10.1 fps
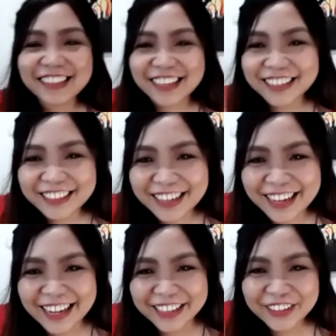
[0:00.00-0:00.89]
Rita.
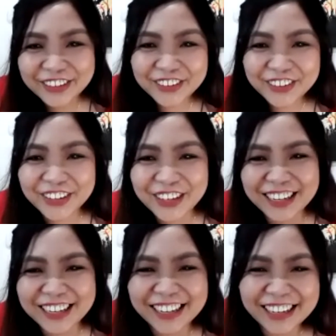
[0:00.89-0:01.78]
Hello.
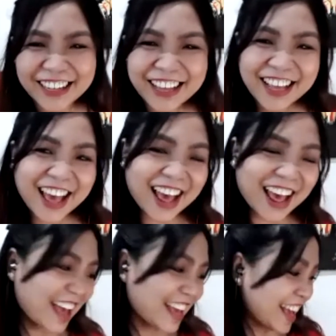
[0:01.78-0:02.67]

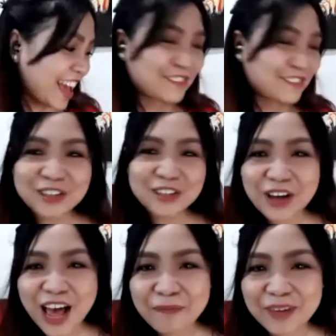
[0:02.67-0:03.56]
I'm so
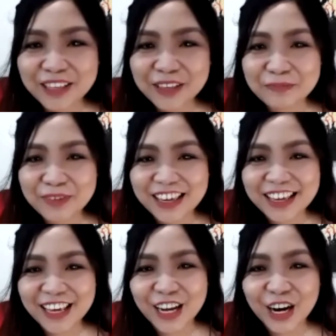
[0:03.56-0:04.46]
happy to
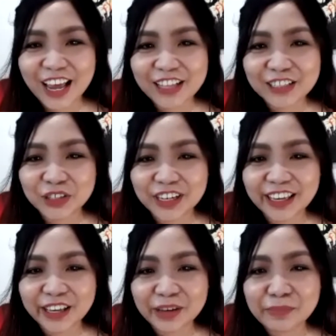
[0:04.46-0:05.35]
be here and
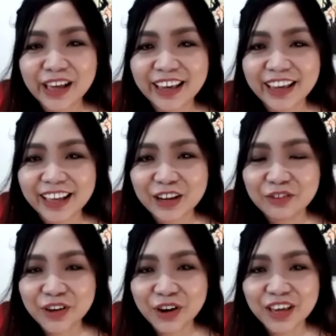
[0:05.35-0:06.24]
drinking my
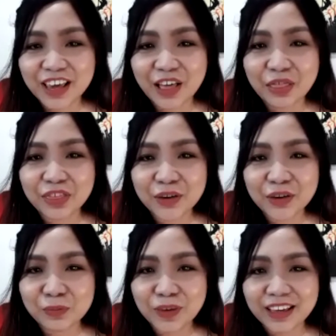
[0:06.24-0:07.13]
very healthy
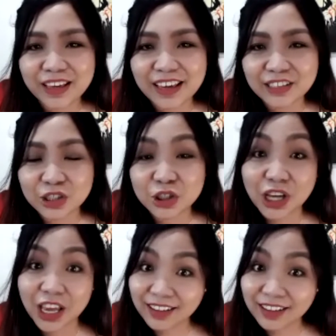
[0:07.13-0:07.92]
ube shake.